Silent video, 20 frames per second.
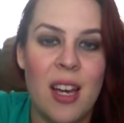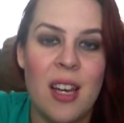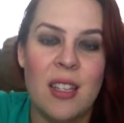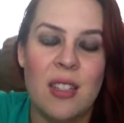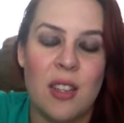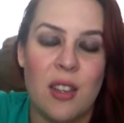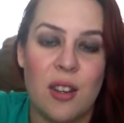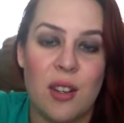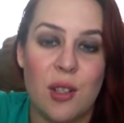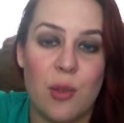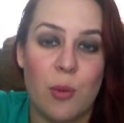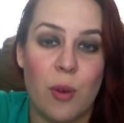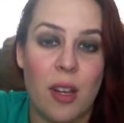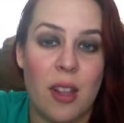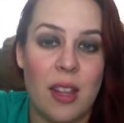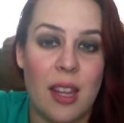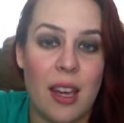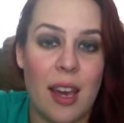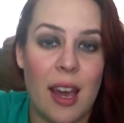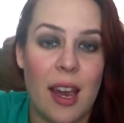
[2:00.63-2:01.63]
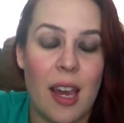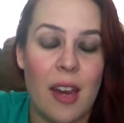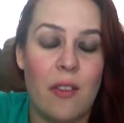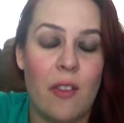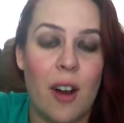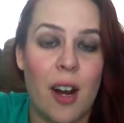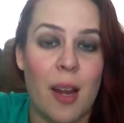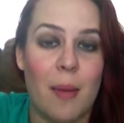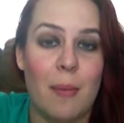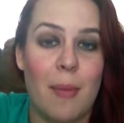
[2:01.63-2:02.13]
So there's one thing I can
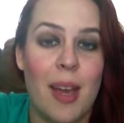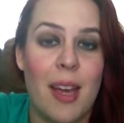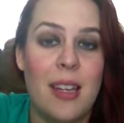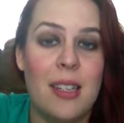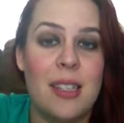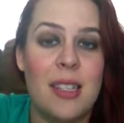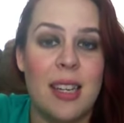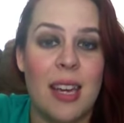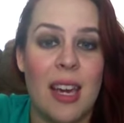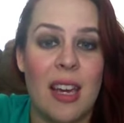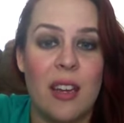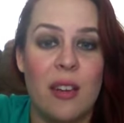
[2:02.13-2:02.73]
recommend to get